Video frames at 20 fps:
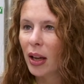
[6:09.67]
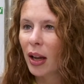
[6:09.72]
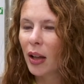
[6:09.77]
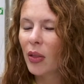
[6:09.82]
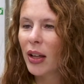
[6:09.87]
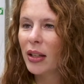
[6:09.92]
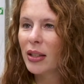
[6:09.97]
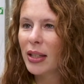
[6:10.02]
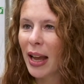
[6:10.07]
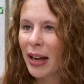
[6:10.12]
And
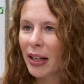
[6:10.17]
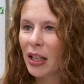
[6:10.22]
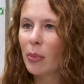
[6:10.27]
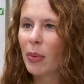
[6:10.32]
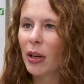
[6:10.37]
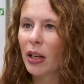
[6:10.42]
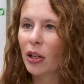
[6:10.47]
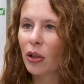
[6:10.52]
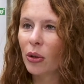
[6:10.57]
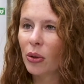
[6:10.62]
that's
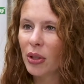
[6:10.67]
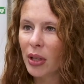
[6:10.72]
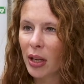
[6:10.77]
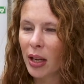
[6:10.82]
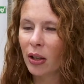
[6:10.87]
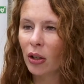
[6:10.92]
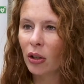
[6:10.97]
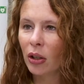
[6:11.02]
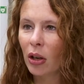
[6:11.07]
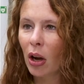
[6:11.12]
anybody who's
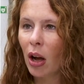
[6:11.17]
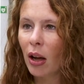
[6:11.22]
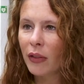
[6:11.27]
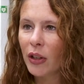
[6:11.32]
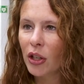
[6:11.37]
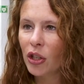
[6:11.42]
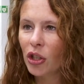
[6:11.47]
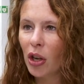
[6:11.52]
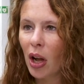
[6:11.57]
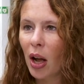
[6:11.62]
in our coffee
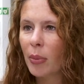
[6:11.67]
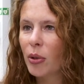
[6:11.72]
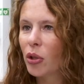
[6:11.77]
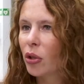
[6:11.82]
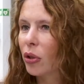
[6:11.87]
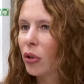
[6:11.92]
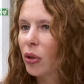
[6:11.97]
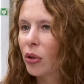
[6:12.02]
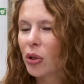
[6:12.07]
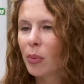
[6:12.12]
shops
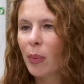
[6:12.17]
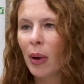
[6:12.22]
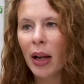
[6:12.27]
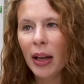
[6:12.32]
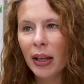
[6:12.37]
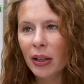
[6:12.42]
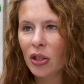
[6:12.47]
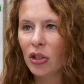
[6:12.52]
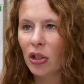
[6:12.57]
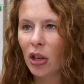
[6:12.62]
or who's
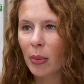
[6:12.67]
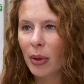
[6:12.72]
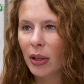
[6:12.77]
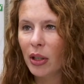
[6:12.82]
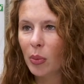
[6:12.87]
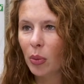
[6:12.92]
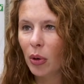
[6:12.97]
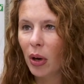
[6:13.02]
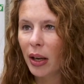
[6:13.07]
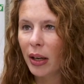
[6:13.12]
buying a
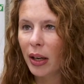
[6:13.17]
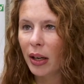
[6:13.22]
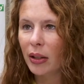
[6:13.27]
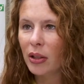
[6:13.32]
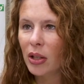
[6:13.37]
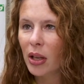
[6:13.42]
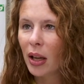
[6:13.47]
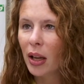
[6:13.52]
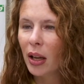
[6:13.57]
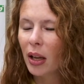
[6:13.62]
Starbucks
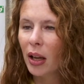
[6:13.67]
product.